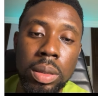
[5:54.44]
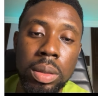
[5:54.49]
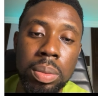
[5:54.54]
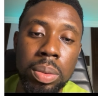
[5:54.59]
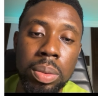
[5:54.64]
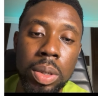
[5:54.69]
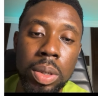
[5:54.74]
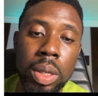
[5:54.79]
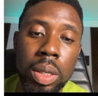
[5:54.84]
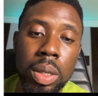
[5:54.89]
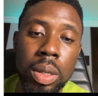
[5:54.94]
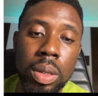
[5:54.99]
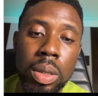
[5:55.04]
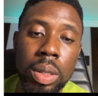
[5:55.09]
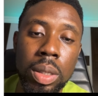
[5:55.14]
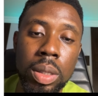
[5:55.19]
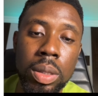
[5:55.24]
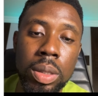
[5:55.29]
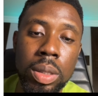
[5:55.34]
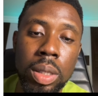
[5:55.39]
Right now,
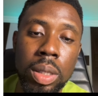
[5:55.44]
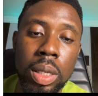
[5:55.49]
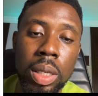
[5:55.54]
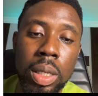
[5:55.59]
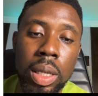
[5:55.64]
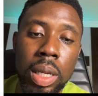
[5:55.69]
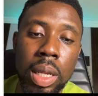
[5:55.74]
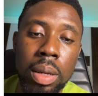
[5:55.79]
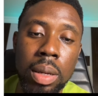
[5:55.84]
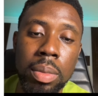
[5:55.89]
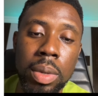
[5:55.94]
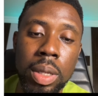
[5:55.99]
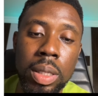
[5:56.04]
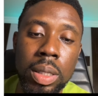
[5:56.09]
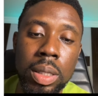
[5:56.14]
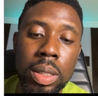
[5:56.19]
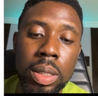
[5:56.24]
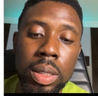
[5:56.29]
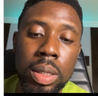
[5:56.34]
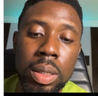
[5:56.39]
standing
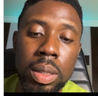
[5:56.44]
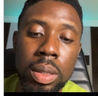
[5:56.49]
elements,